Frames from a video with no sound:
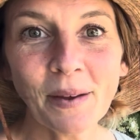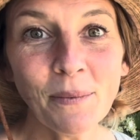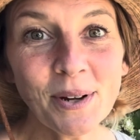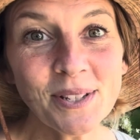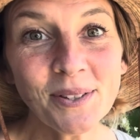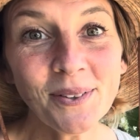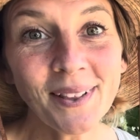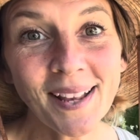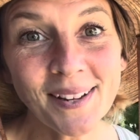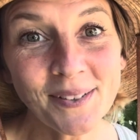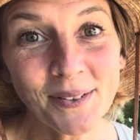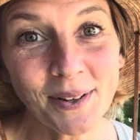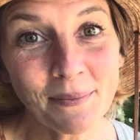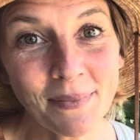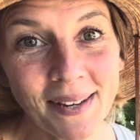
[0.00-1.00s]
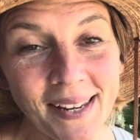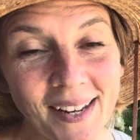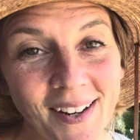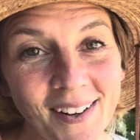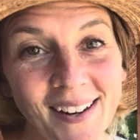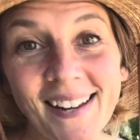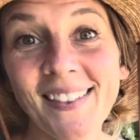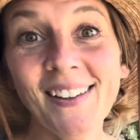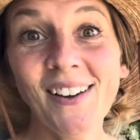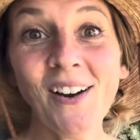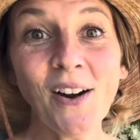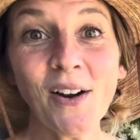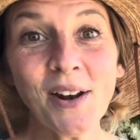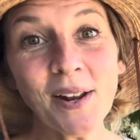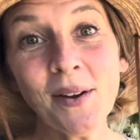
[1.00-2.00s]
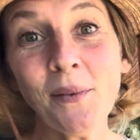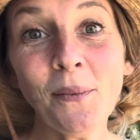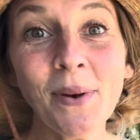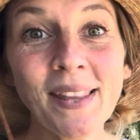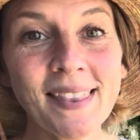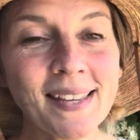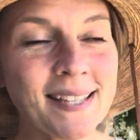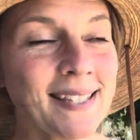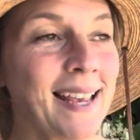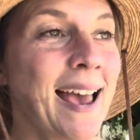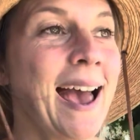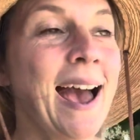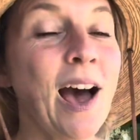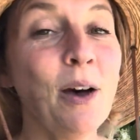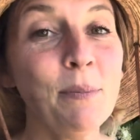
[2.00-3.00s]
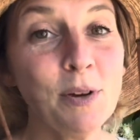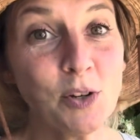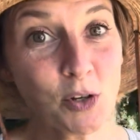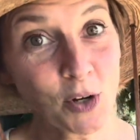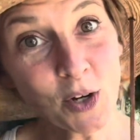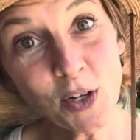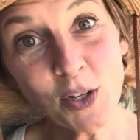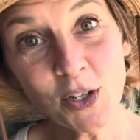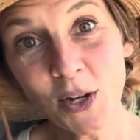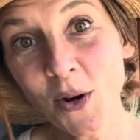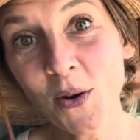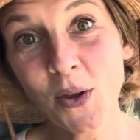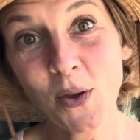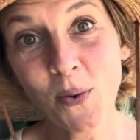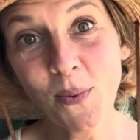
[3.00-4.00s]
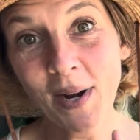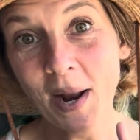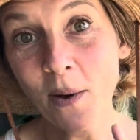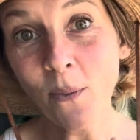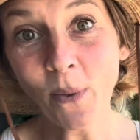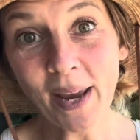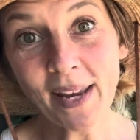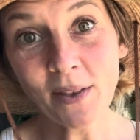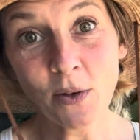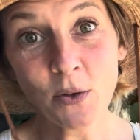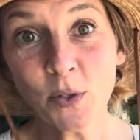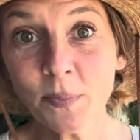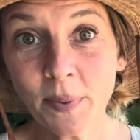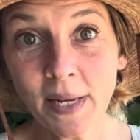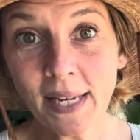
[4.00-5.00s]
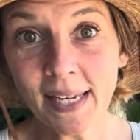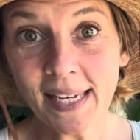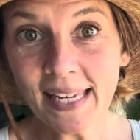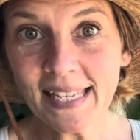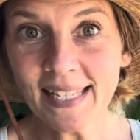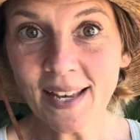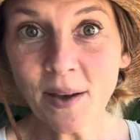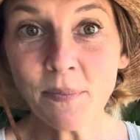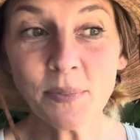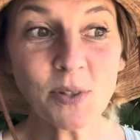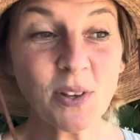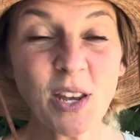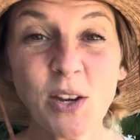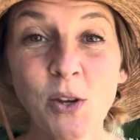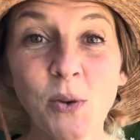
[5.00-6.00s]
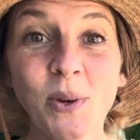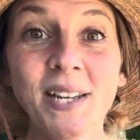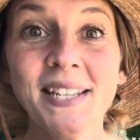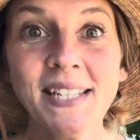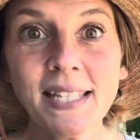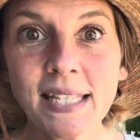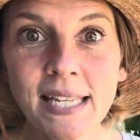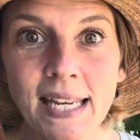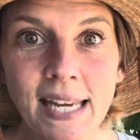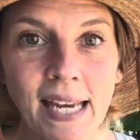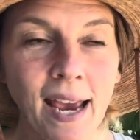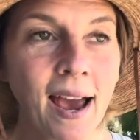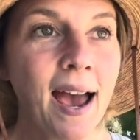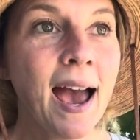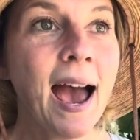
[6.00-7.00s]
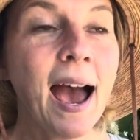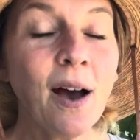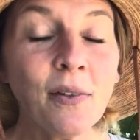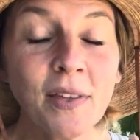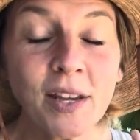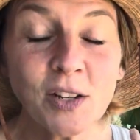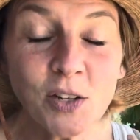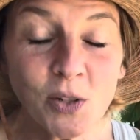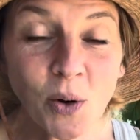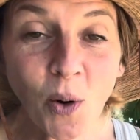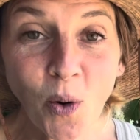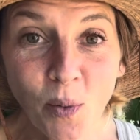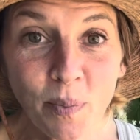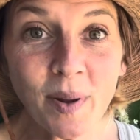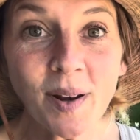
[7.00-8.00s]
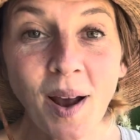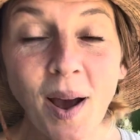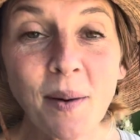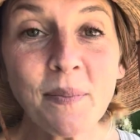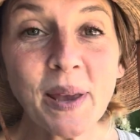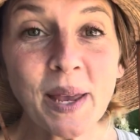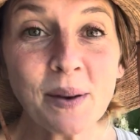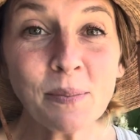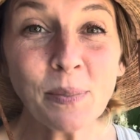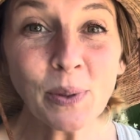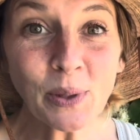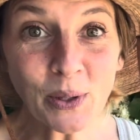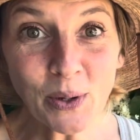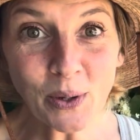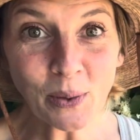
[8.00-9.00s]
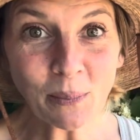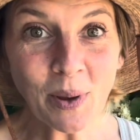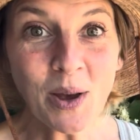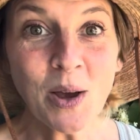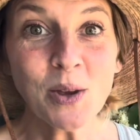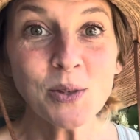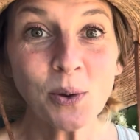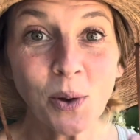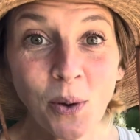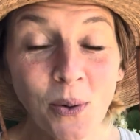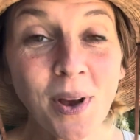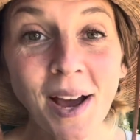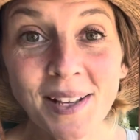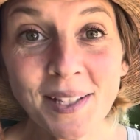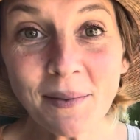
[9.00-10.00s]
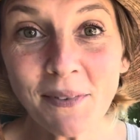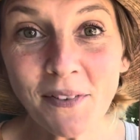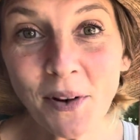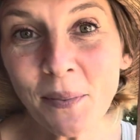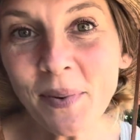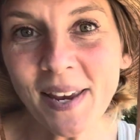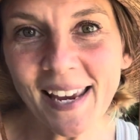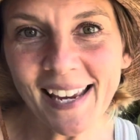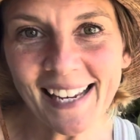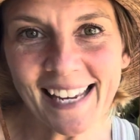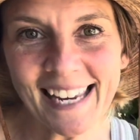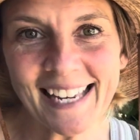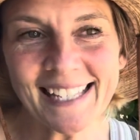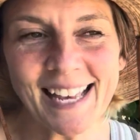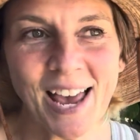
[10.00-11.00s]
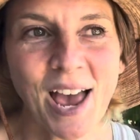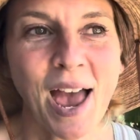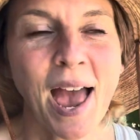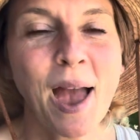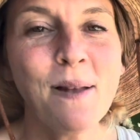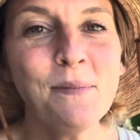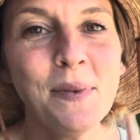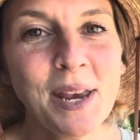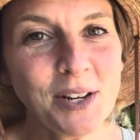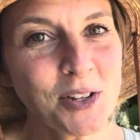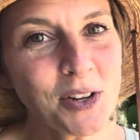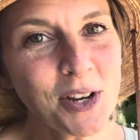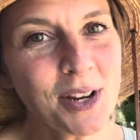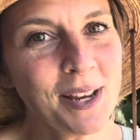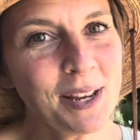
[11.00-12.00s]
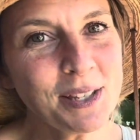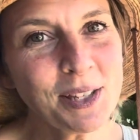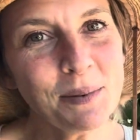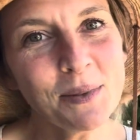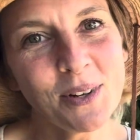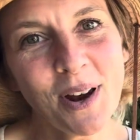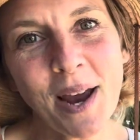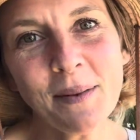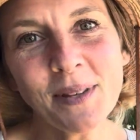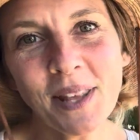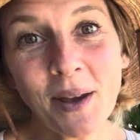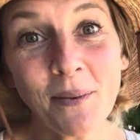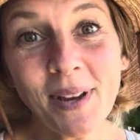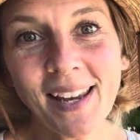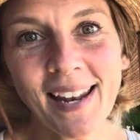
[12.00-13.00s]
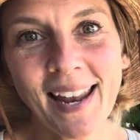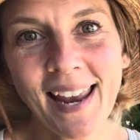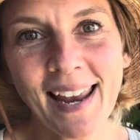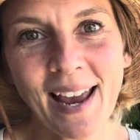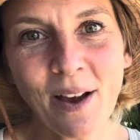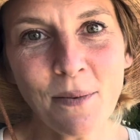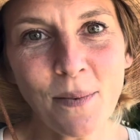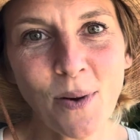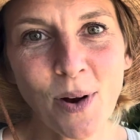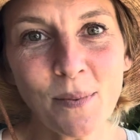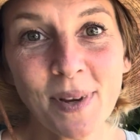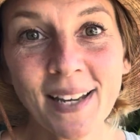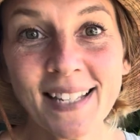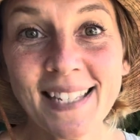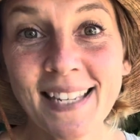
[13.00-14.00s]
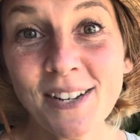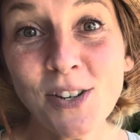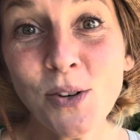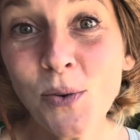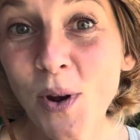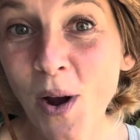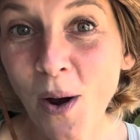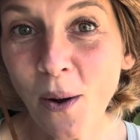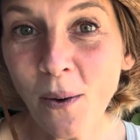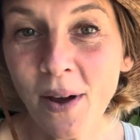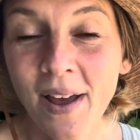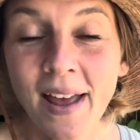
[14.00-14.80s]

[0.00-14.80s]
We're so glad you can be here in the garden with us. I'll be sure to show you when I wake those peonies up so that you can see how they just open up and bloom. So go cut some of your peonies and make sure you hit subscribe so that we could hang out more, because did you know